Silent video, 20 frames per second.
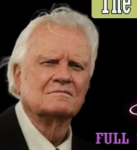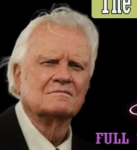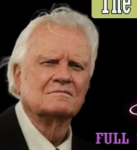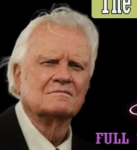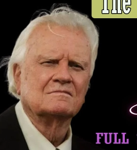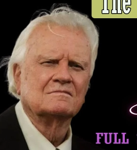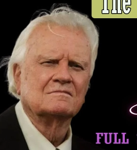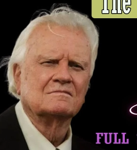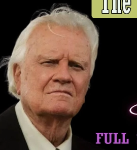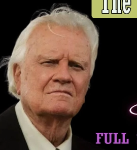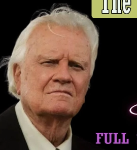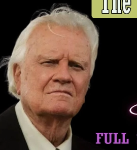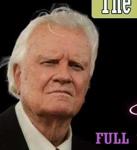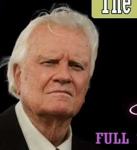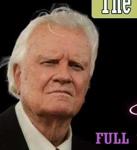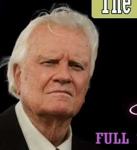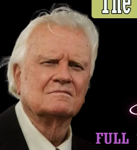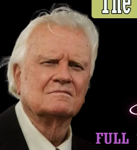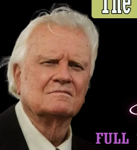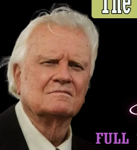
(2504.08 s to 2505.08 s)

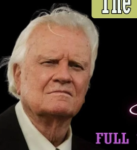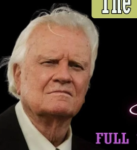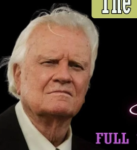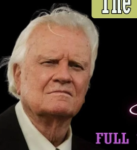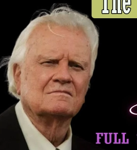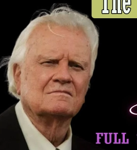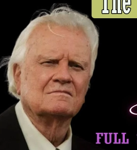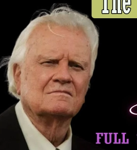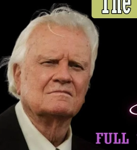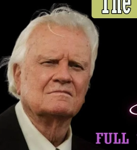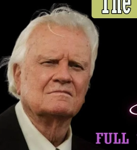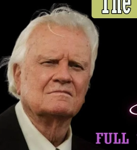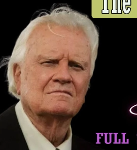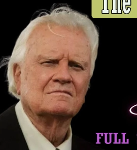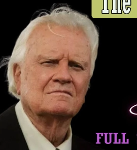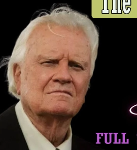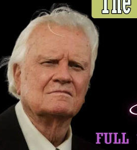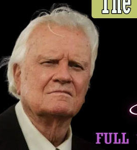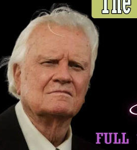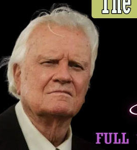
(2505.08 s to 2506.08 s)

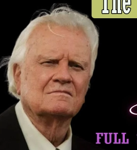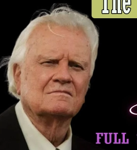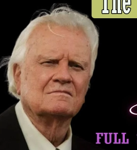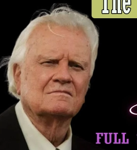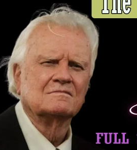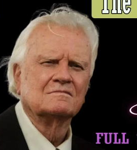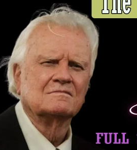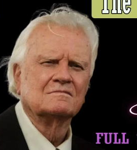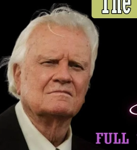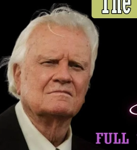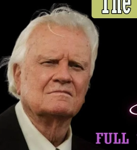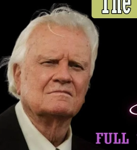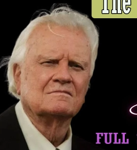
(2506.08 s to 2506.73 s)
Nobody speaks.